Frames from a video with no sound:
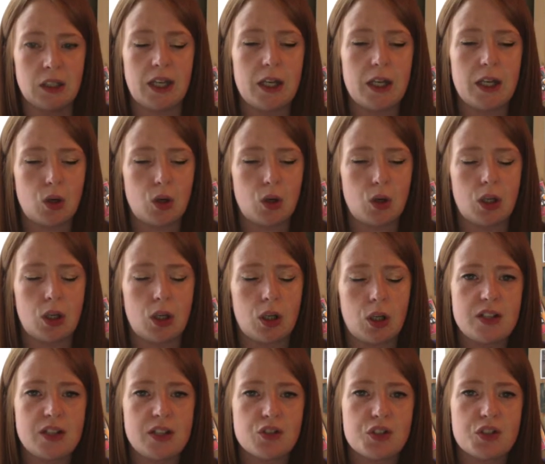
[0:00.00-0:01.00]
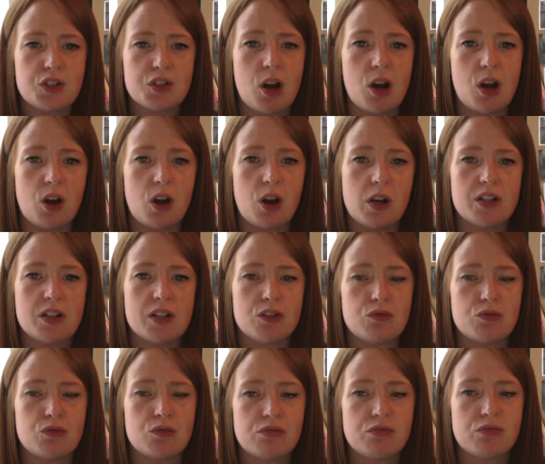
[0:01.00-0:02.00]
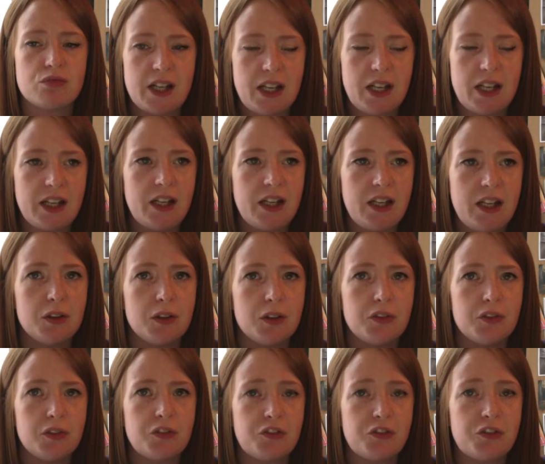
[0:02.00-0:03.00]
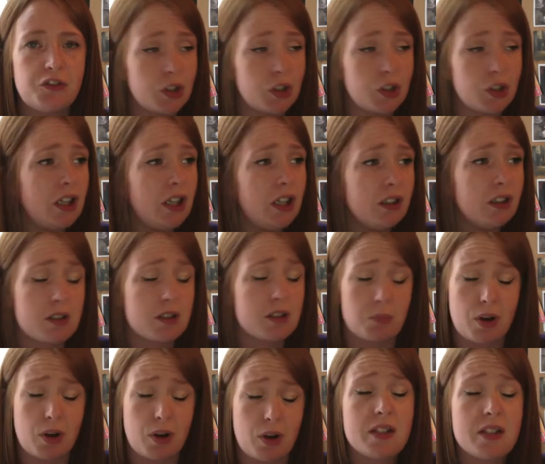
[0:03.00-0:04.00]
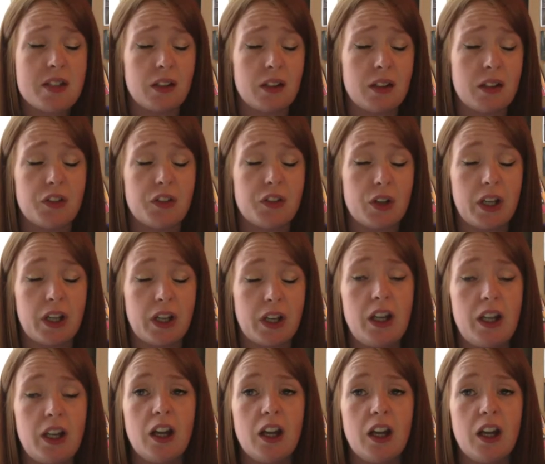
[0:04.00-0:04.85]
In all, Edge of Tomorrow is a really funny, surprisingly funny,